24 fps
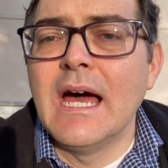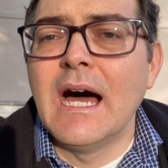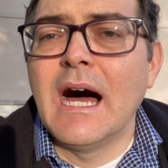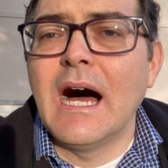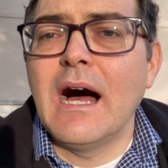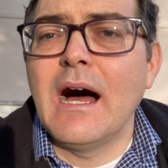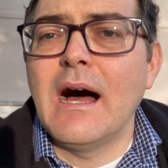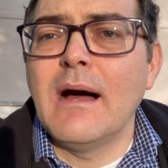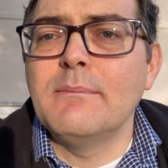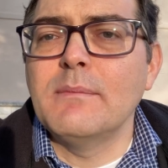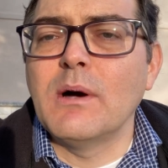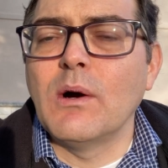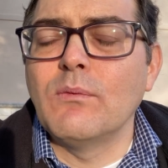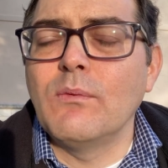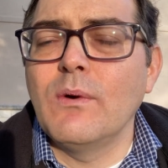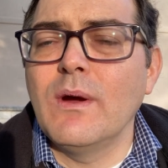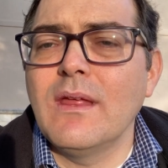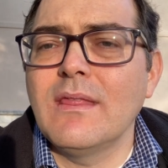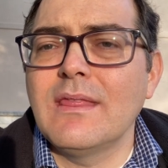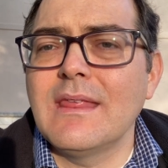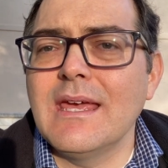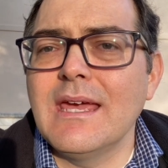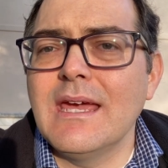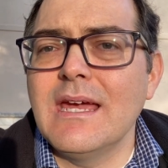um,
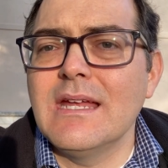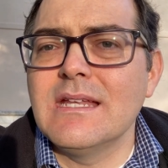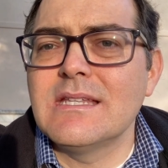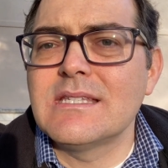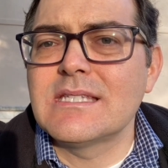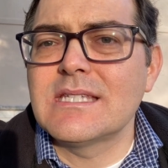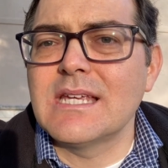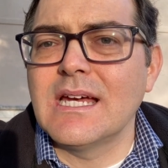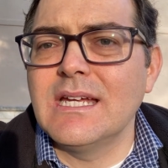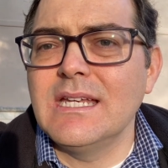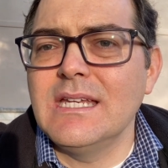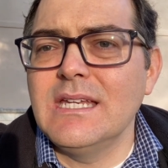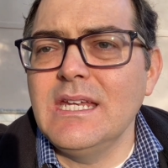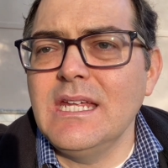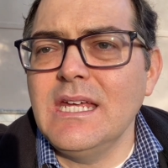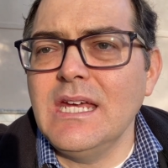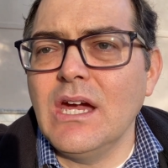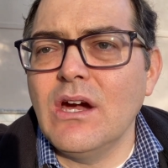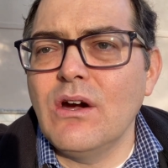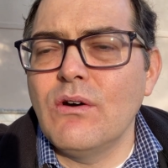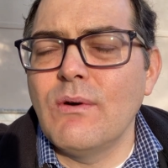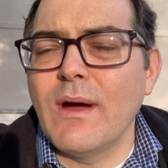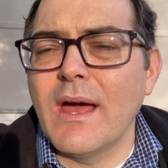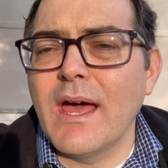with its uh,
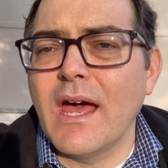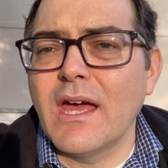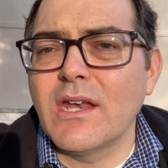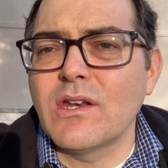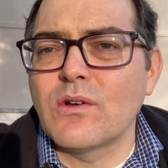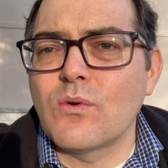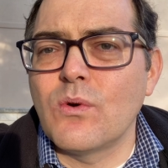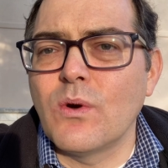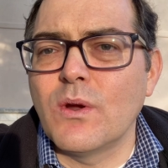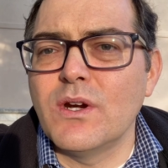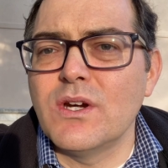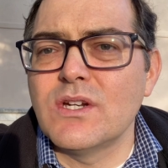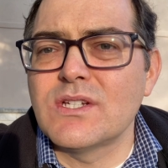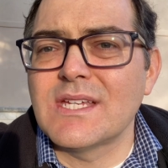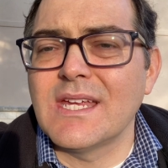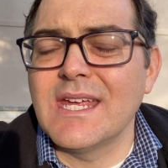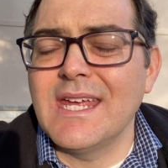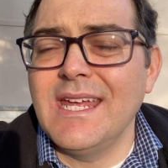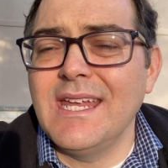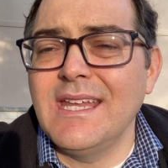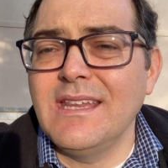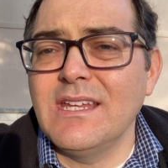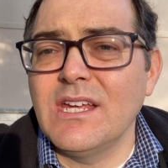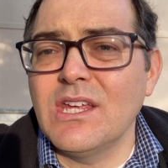NIO headquarters
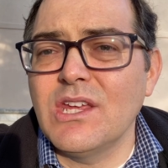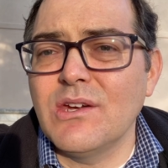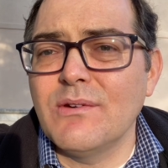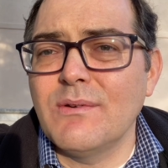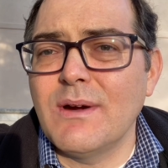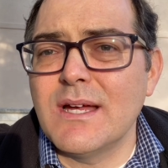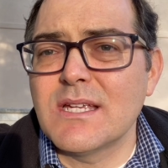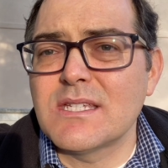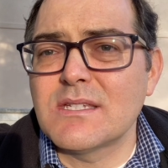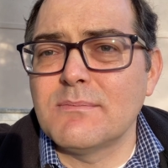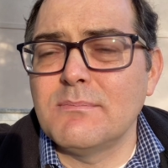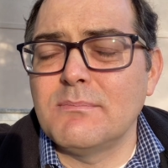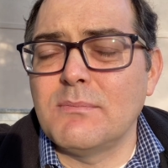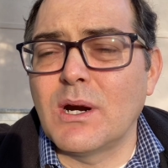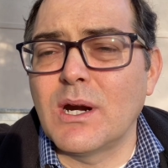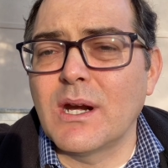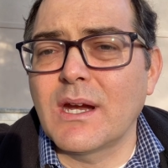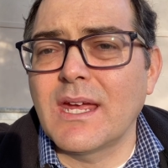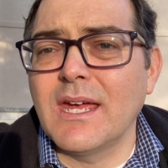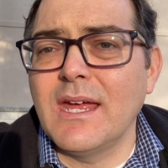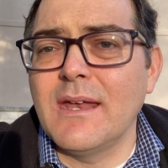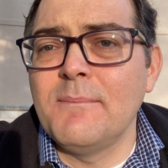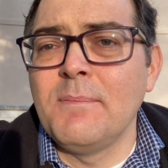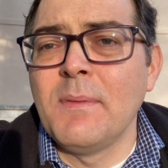in the US
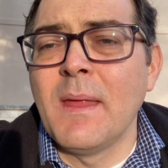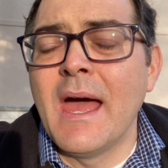market.